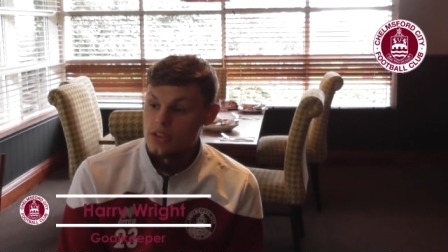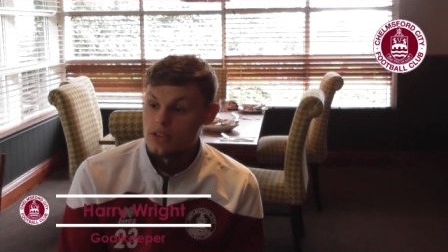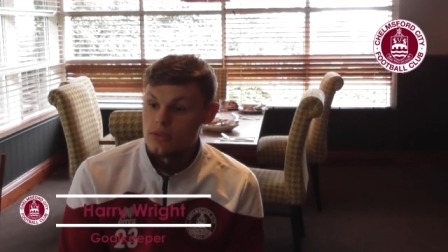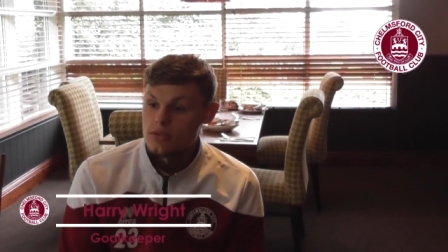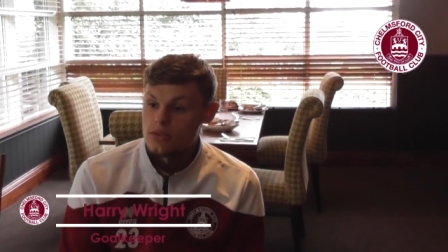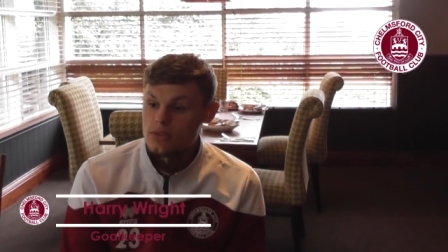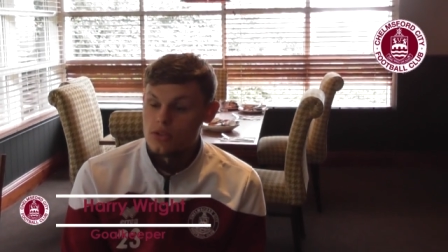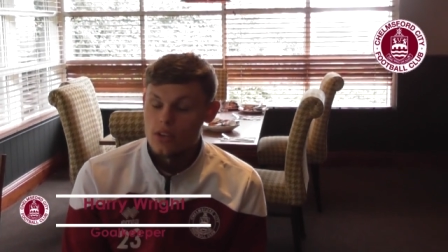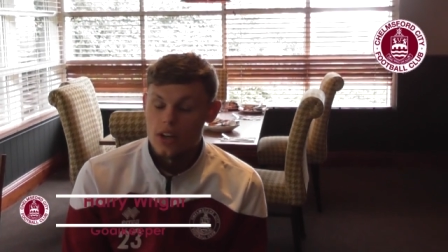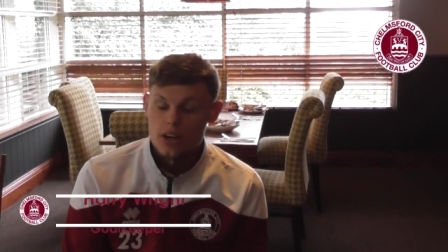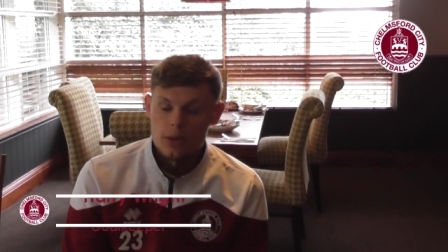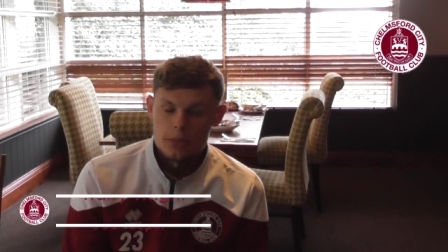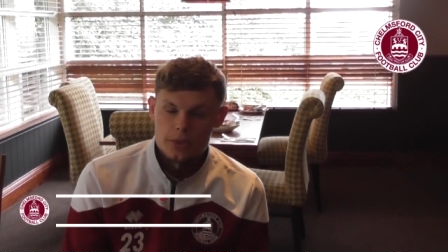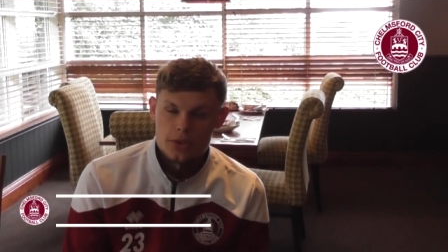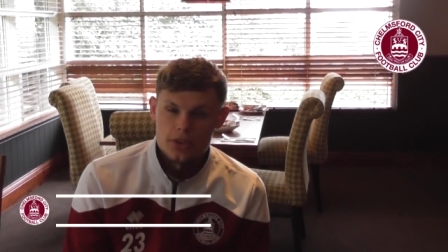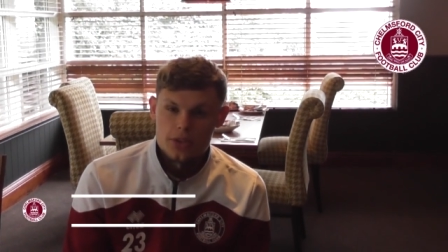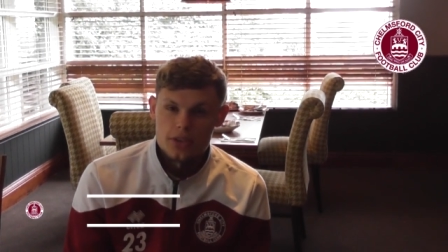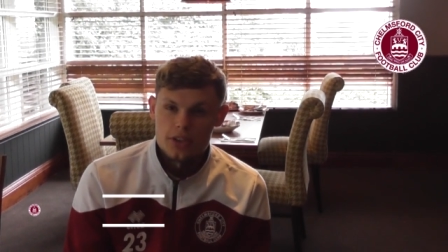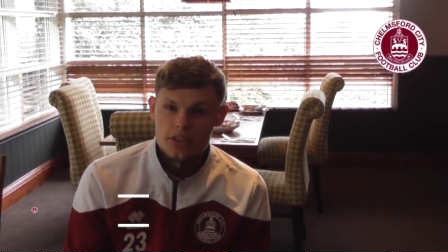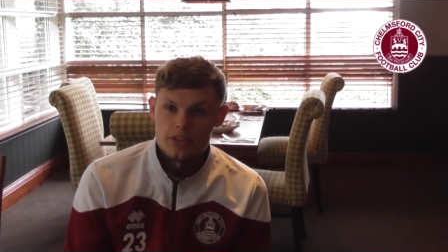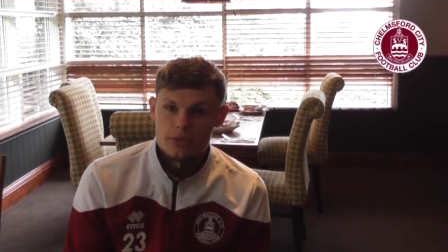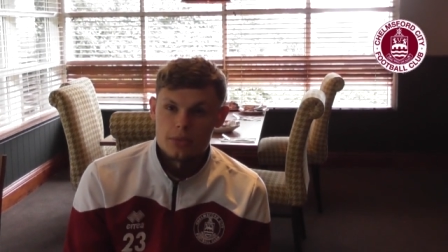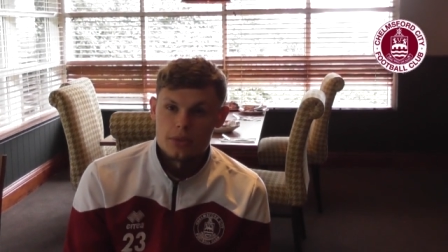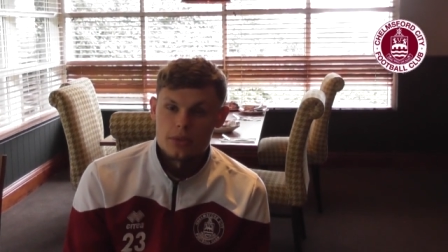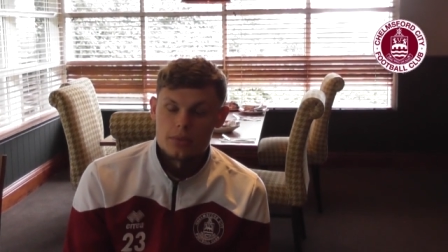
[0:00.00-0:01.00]
a great
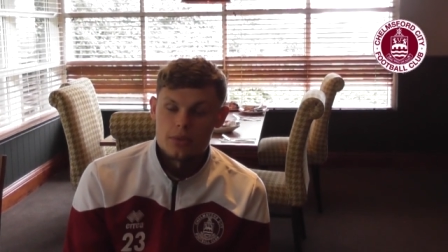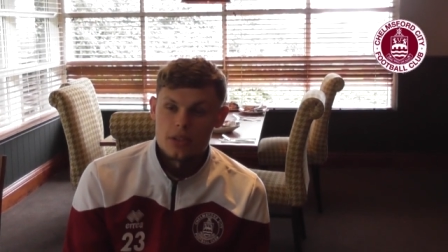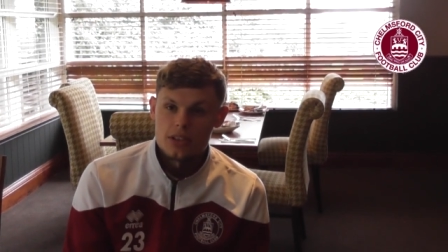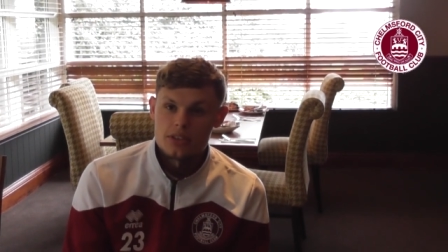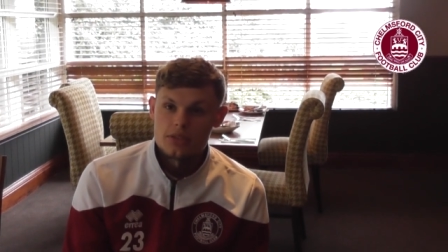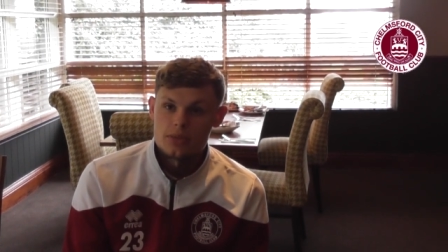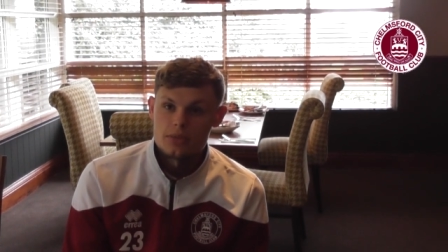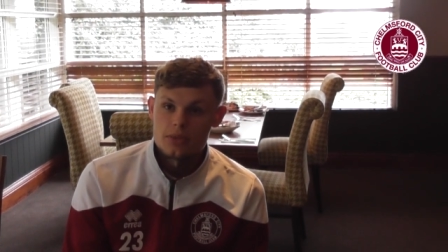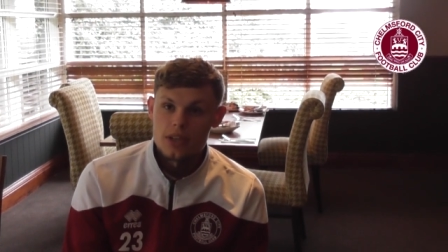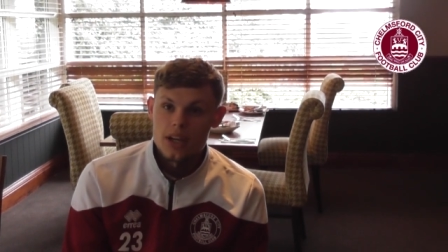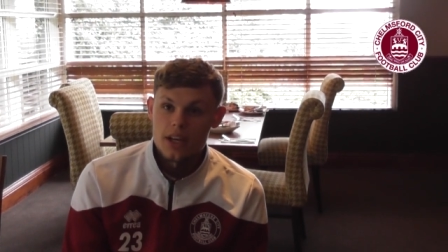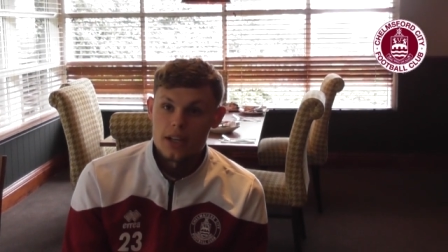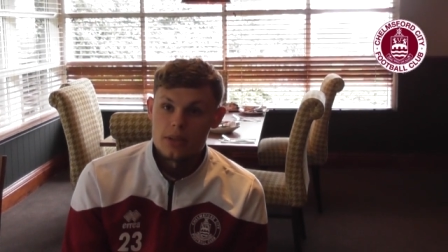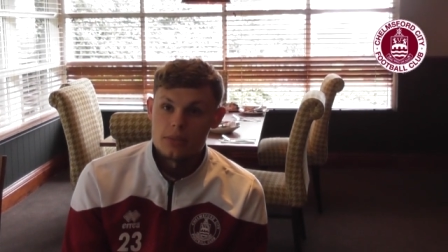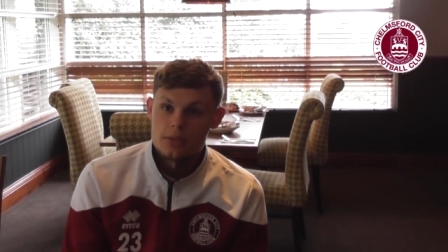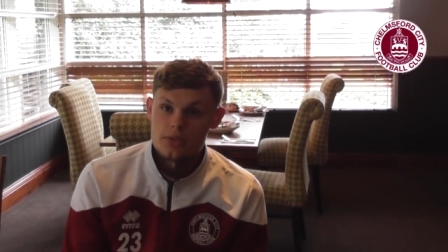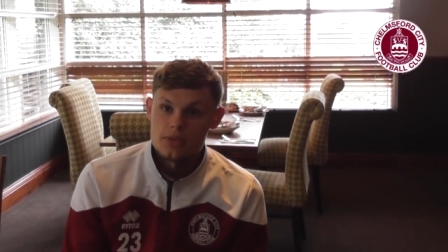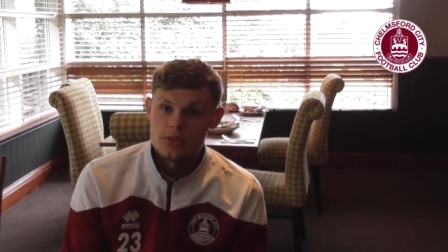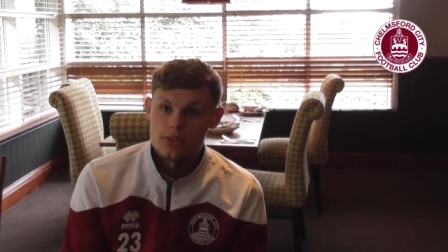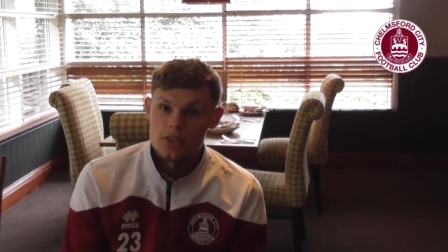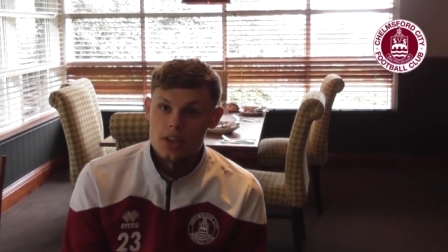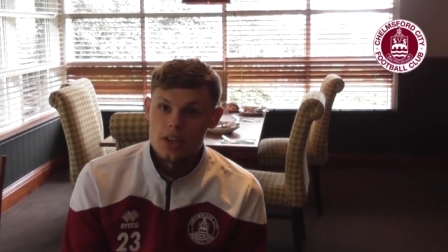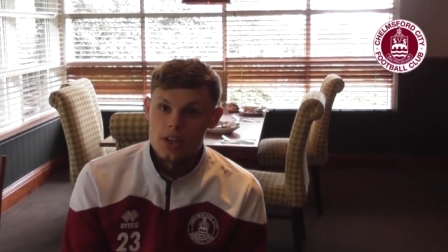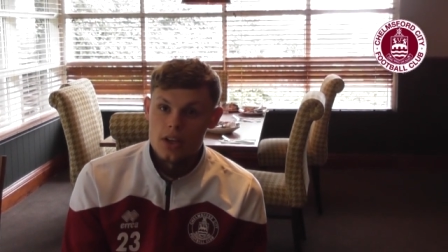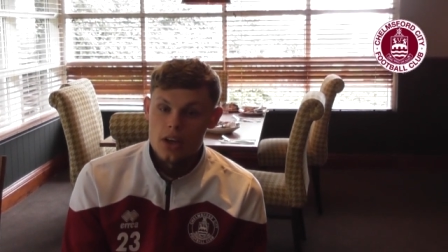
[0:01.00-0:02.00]
opportunity for me to play some
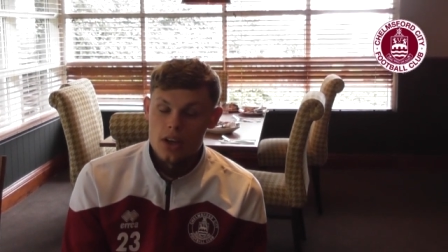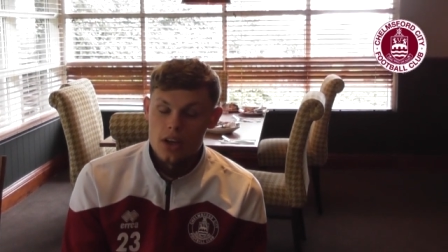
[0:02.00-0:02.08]
games.